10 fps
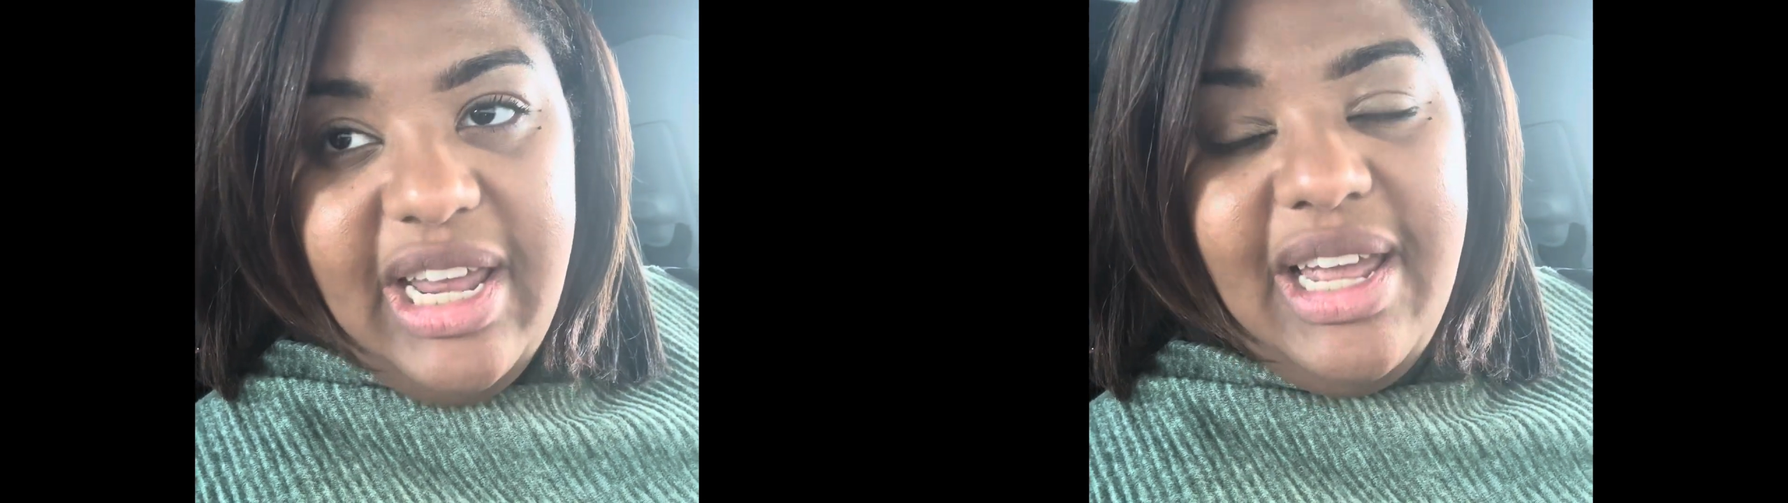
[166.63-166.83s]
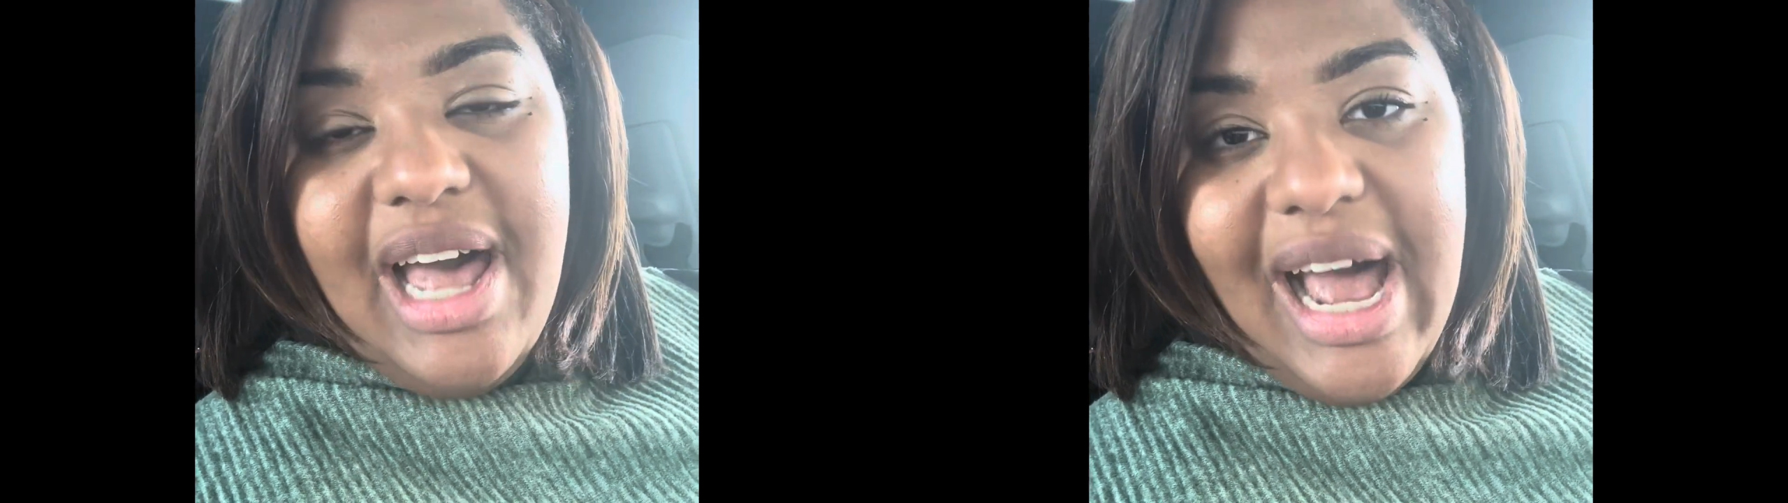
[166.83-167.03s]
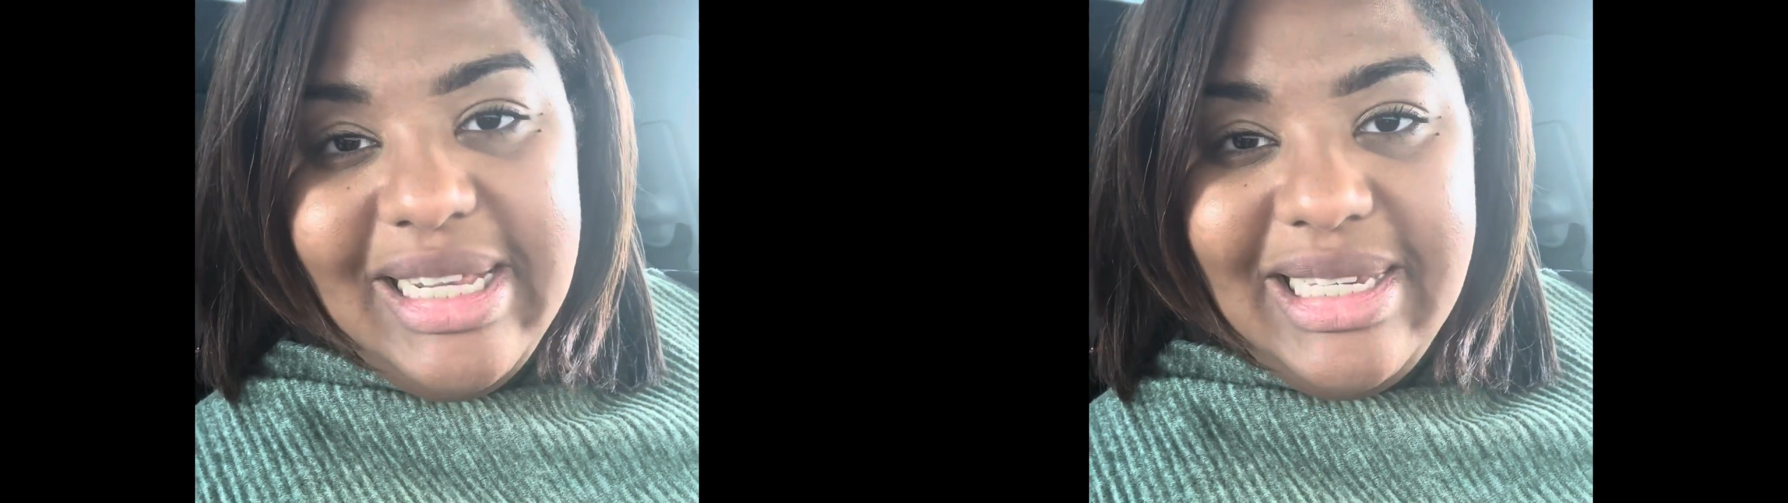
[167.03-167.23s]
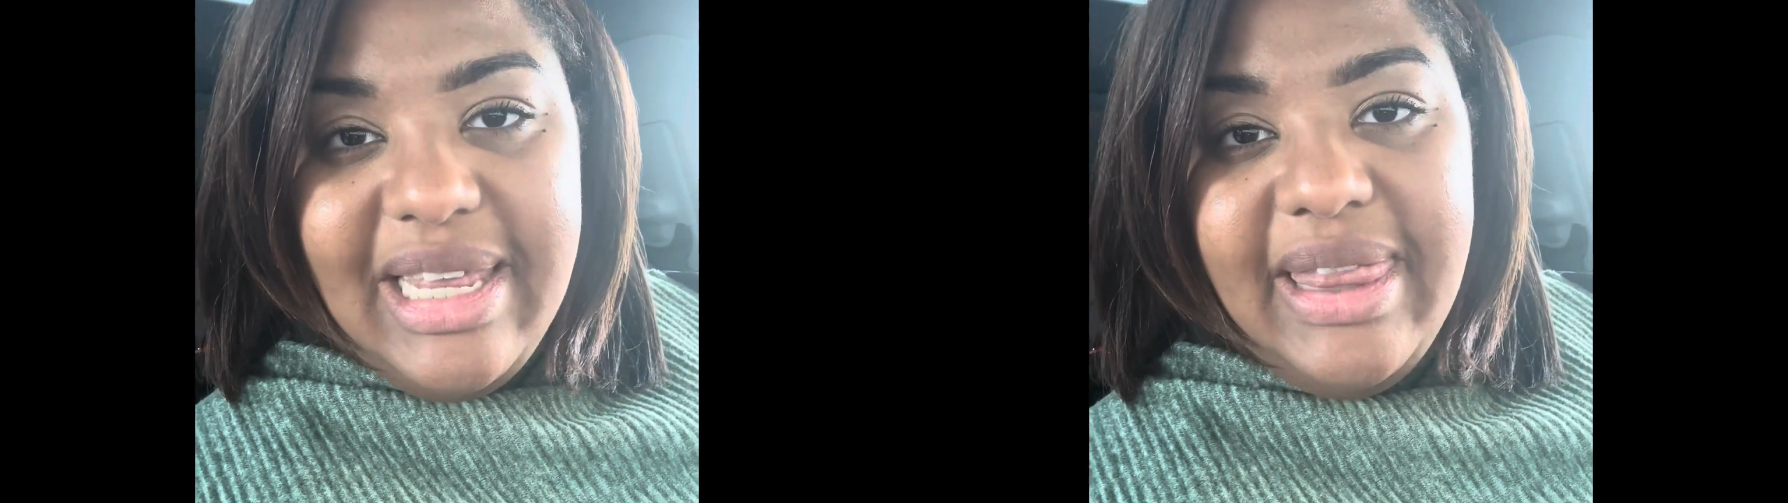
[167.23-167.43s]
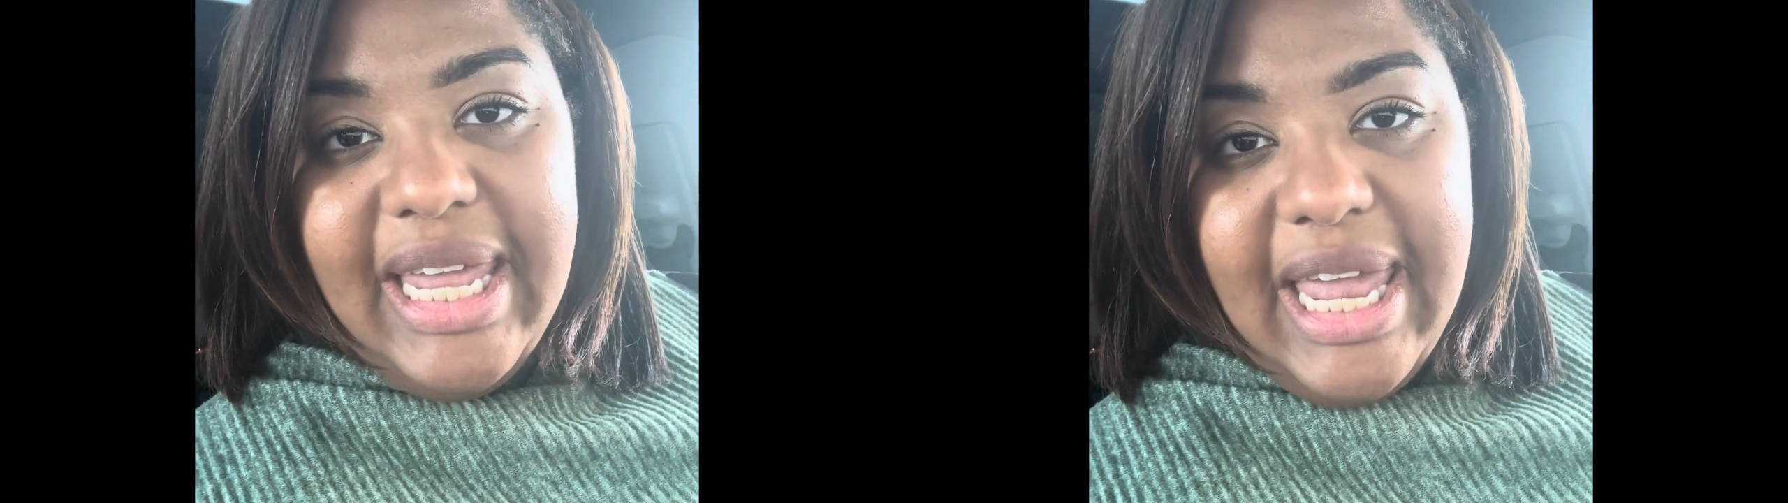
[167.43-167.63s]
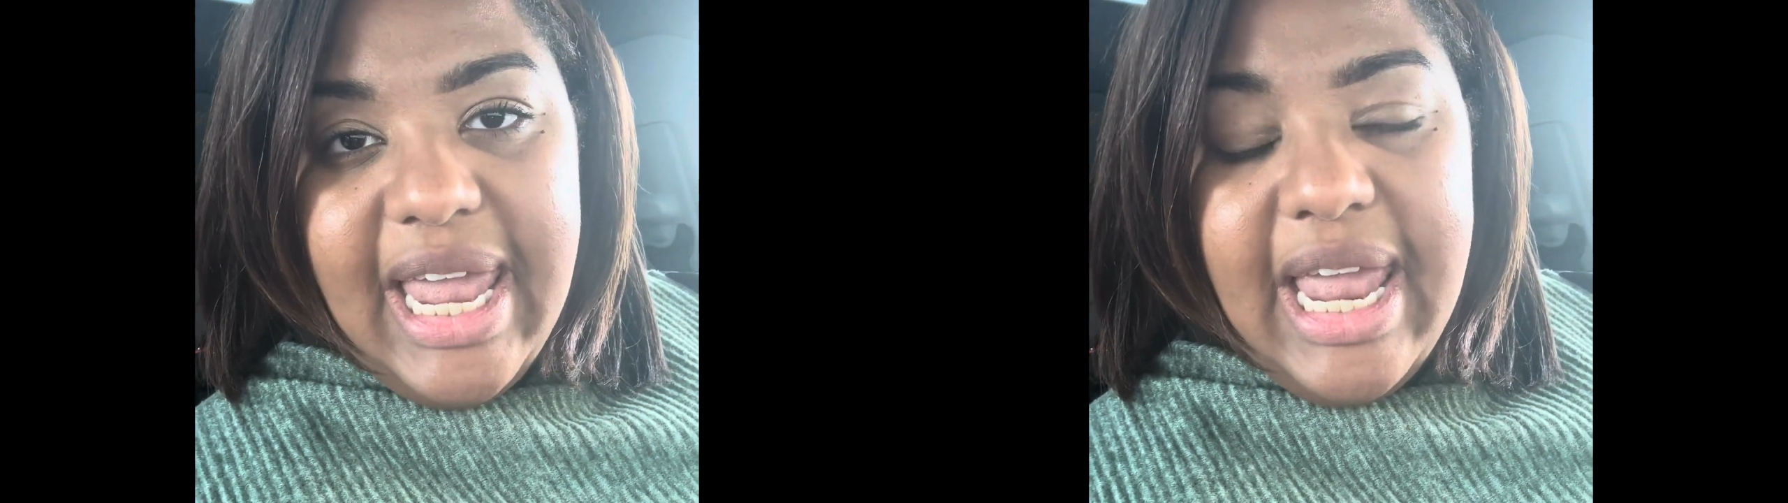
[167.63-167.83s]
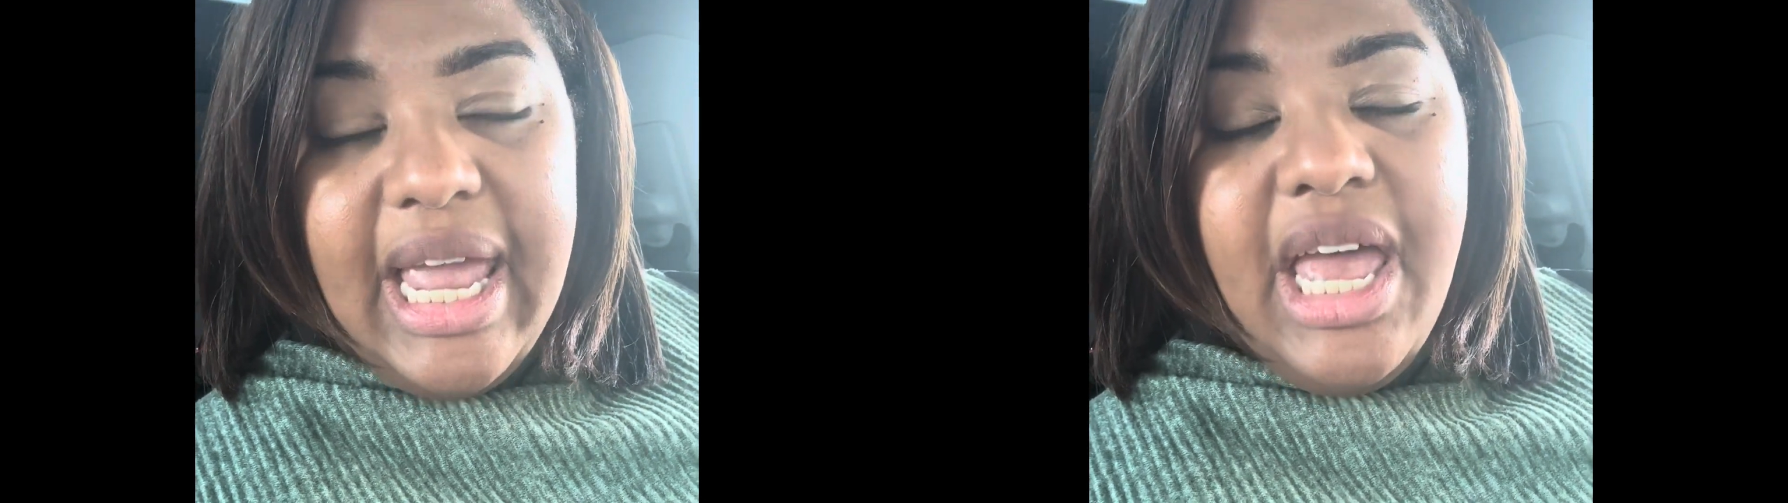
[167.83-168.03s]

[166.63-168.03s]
and God sent the king